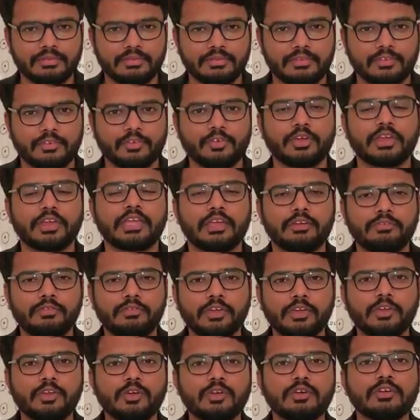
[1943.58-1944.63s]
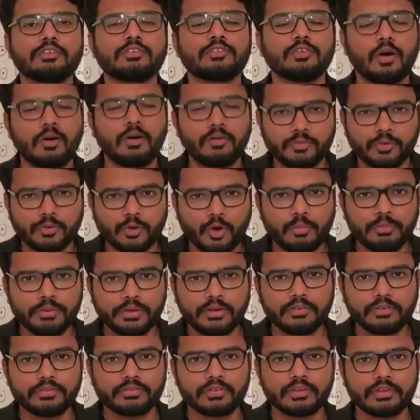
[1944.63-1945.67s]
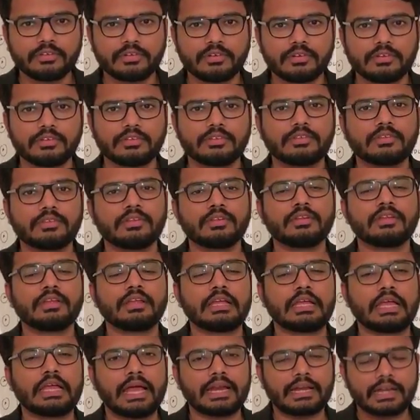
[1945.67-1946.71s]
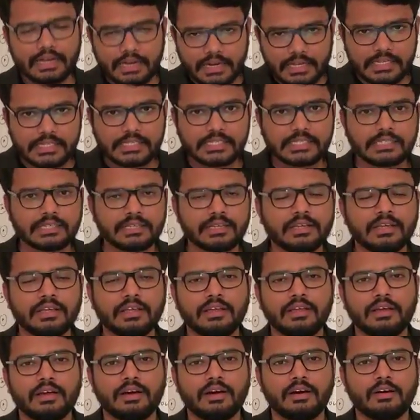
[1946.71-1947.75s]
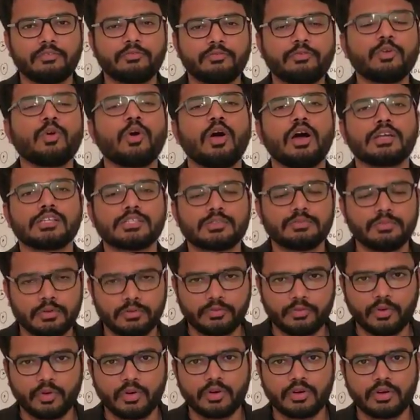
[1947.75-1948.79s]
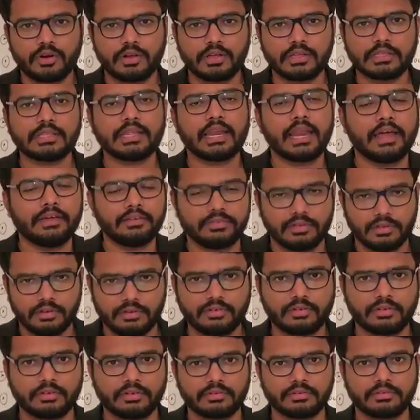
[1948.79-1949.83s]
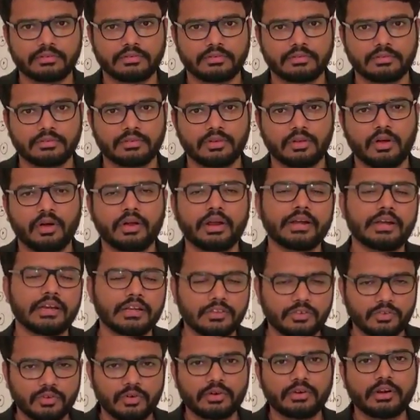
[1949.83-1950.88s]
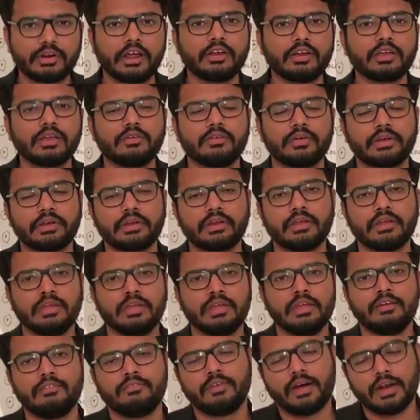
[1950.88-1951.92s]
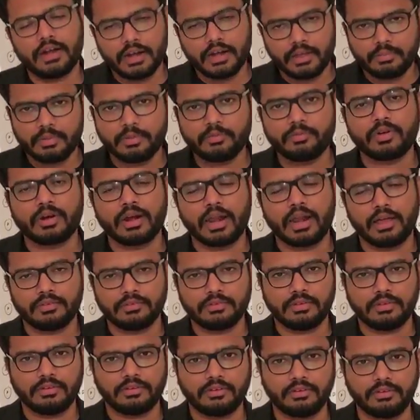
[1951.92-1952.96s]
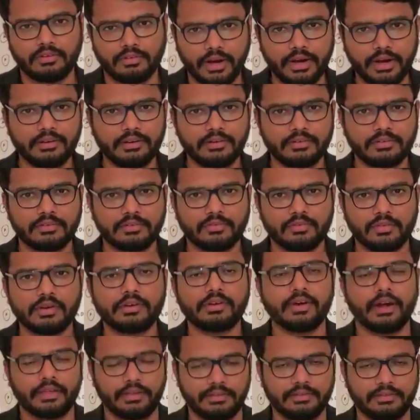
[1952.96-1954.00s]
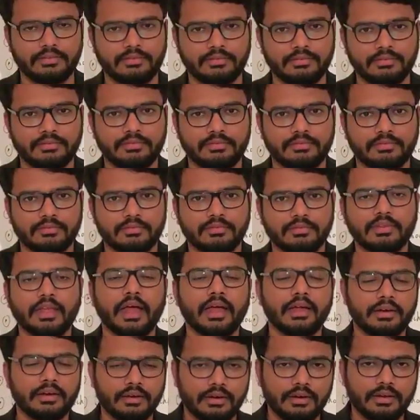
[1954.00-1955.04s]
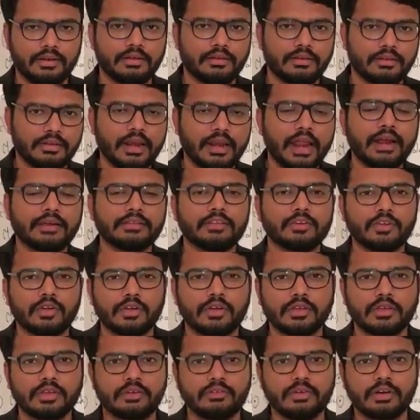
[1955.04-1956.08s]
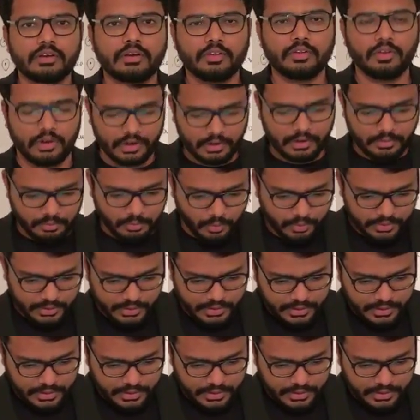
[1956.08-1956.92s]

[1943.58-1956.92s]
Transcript: So we're giving you a soft copy of patients at least a few hours before the live session. Or at least we'll try to give it one day before live session, right? We'll try. And glad that you're giving your input.